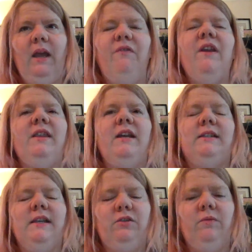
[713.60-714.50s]
he
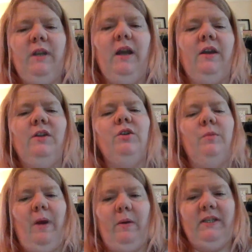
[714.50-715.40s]
thinks there's something I can do
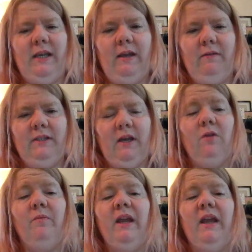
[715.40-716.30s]
about it. He'll
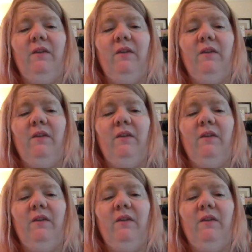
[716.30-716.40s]
tell me.